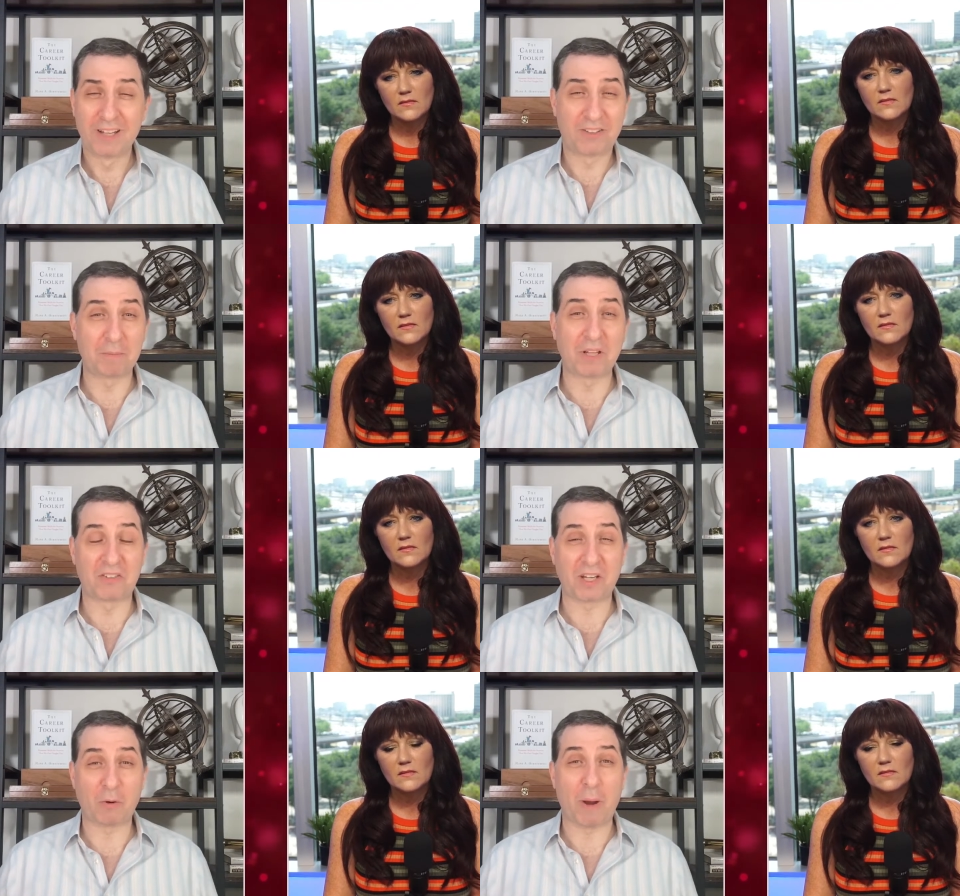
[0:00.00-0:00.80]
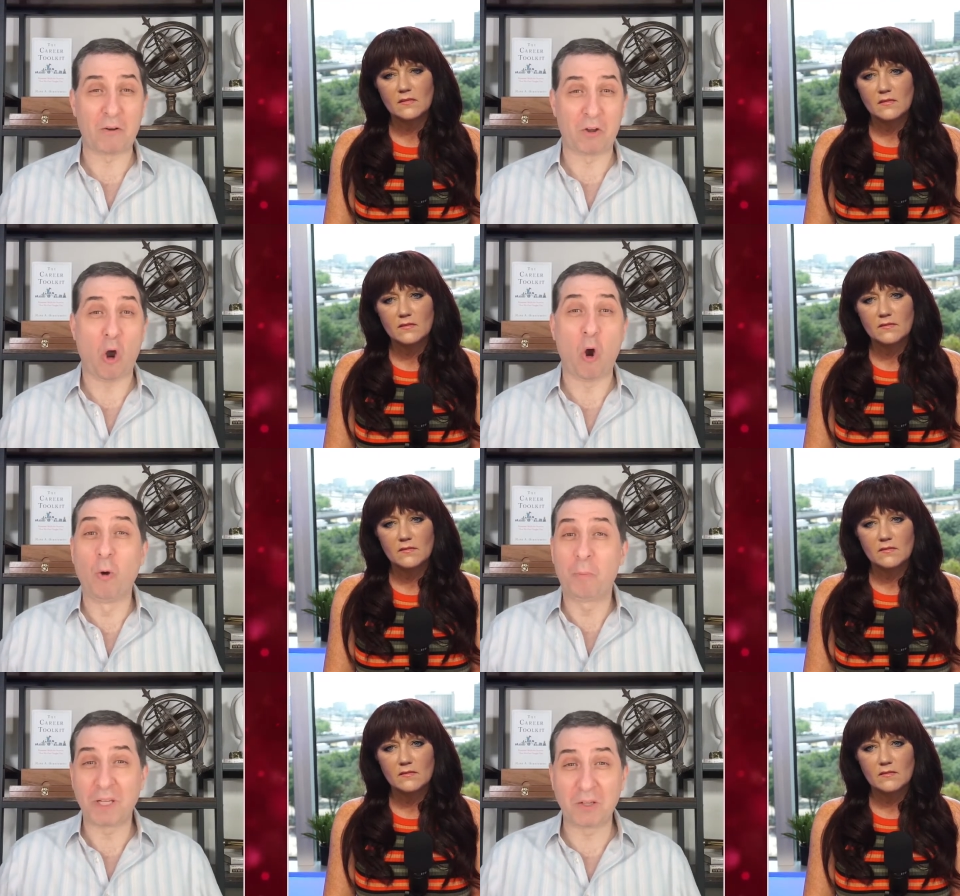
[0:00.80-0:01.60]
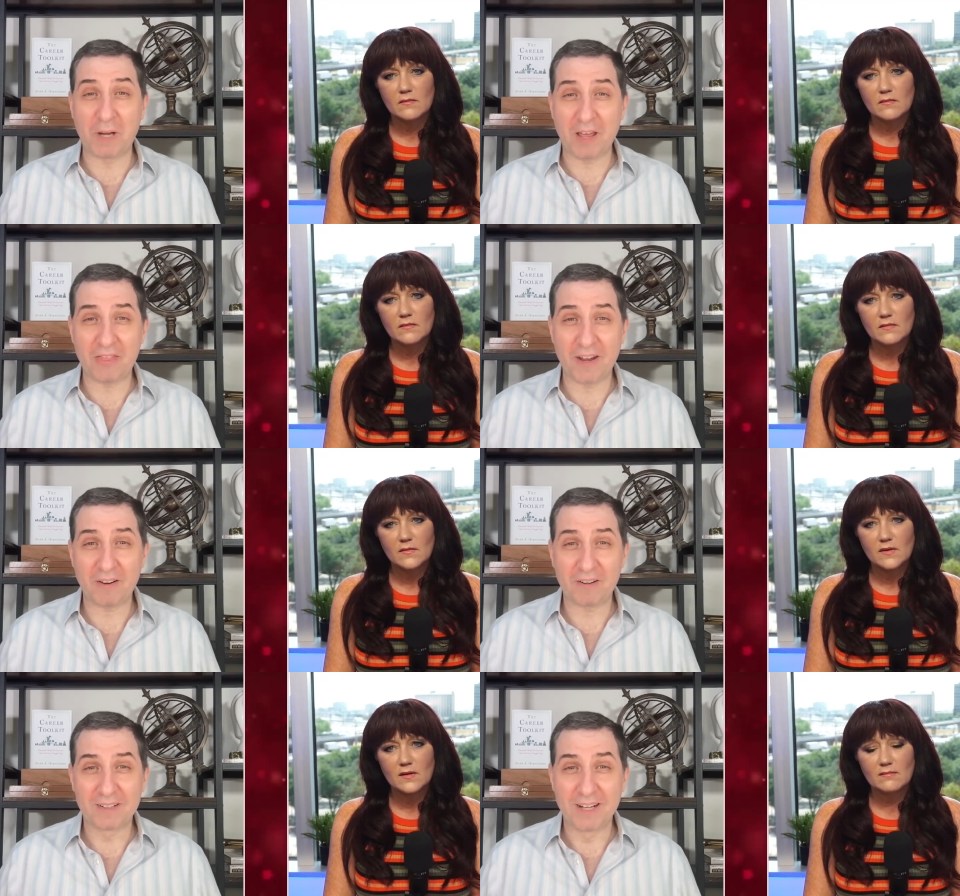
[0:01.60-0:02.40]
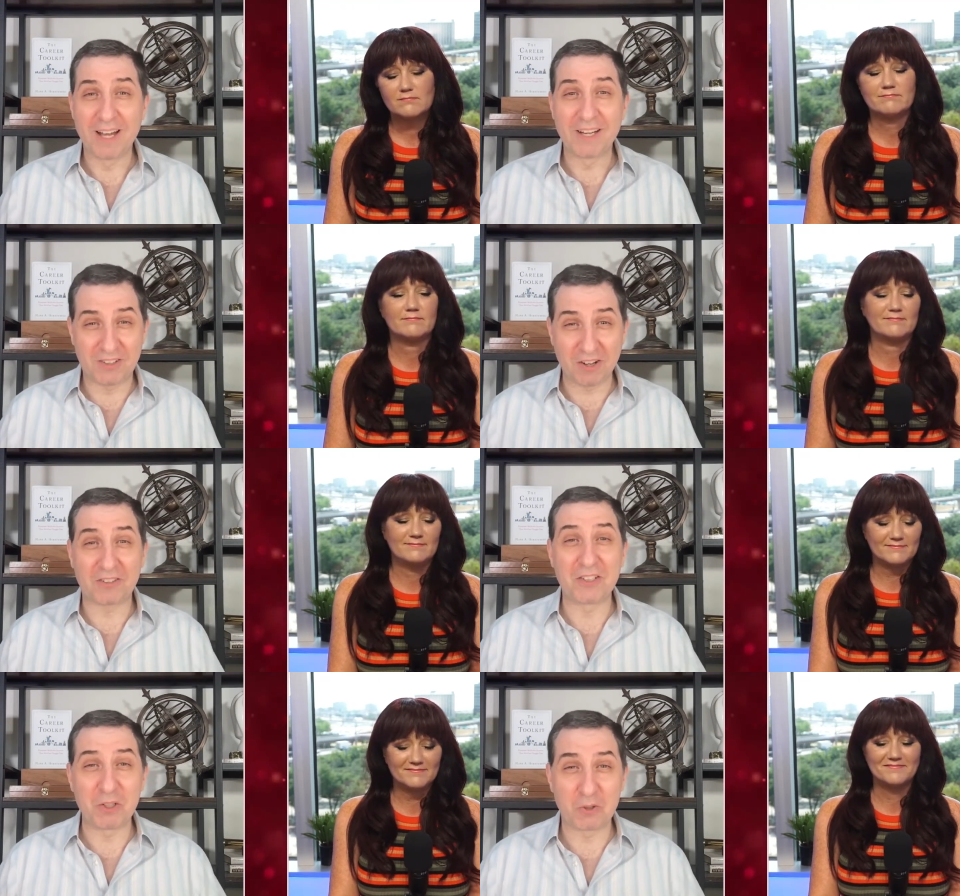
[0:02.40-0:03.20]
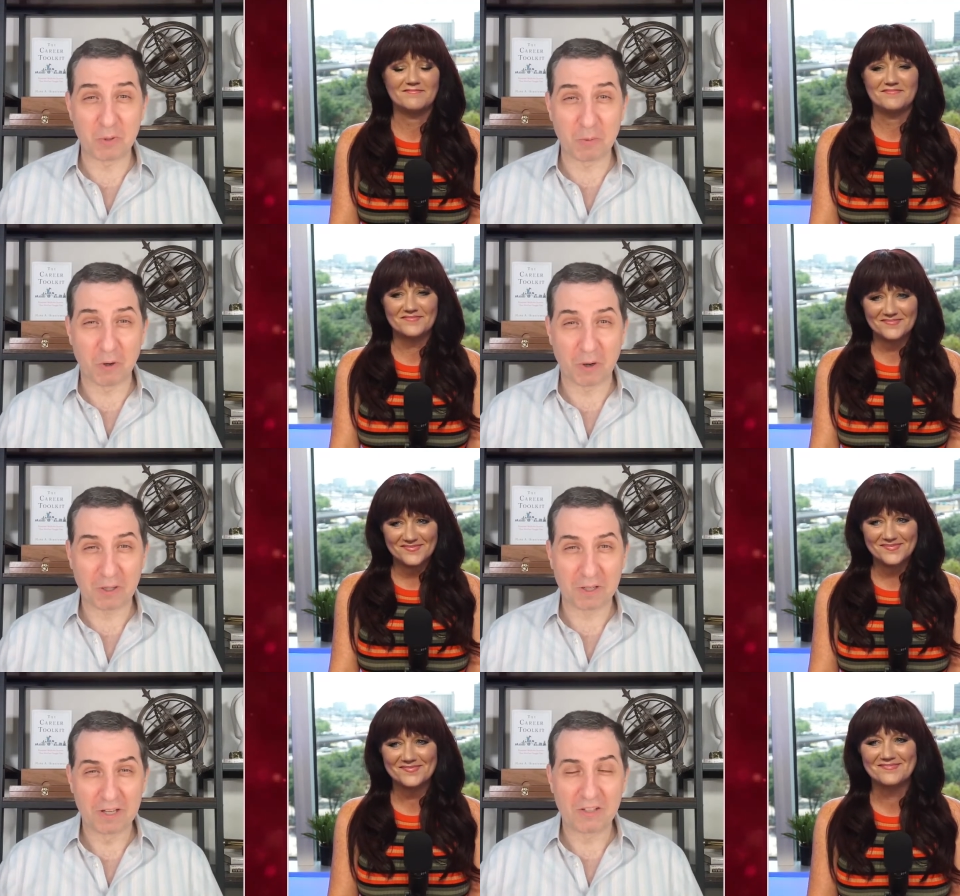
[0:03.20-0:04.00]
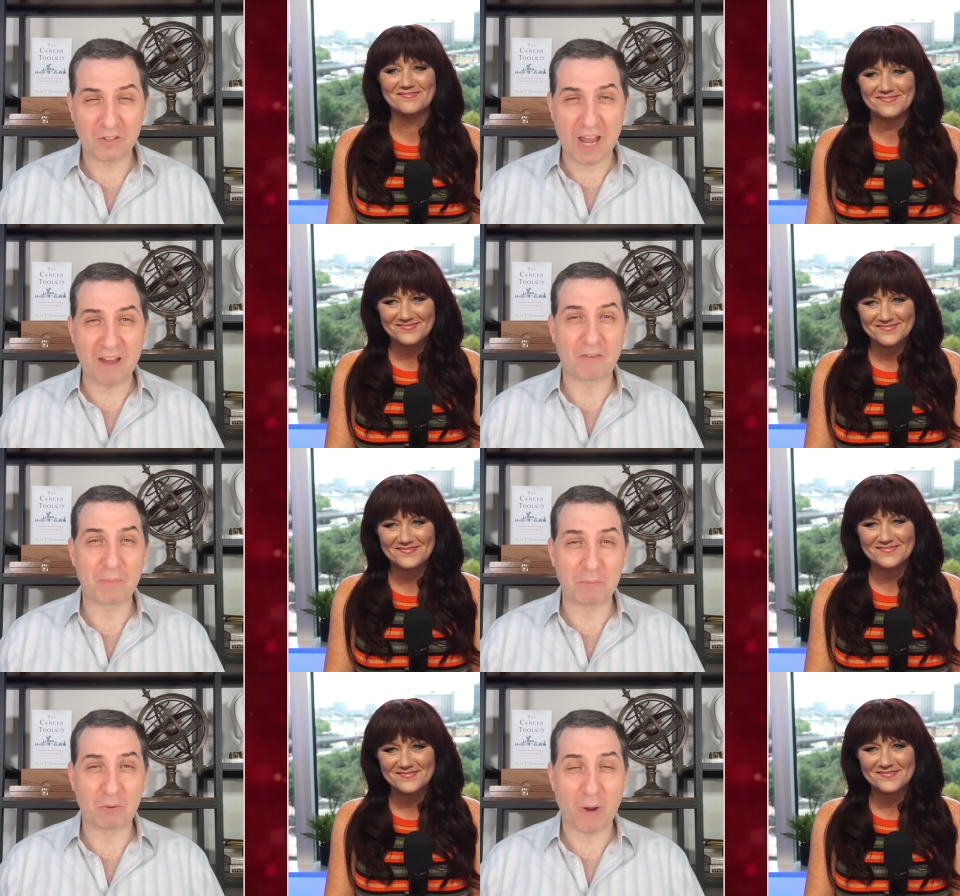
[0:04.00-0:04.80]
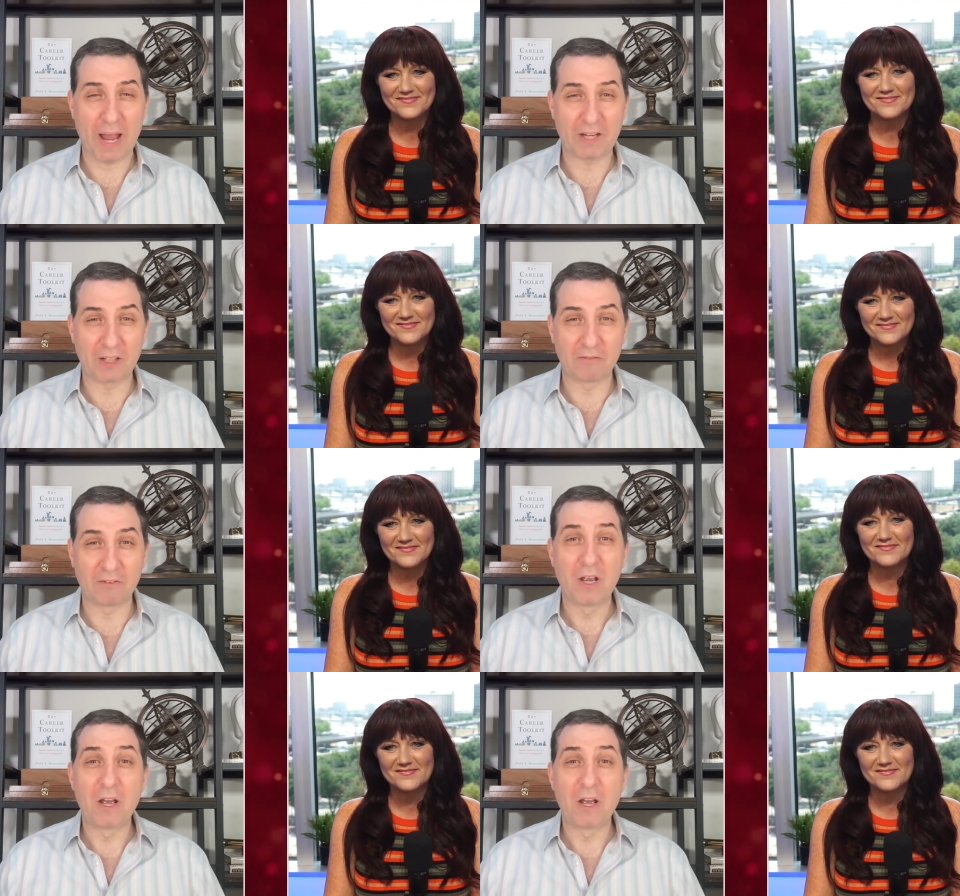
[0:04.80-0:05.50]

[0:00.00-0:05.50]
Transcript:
Speaker 1: Simply sitting around and hoping you get there doesn't usually work. So you have to be proactive.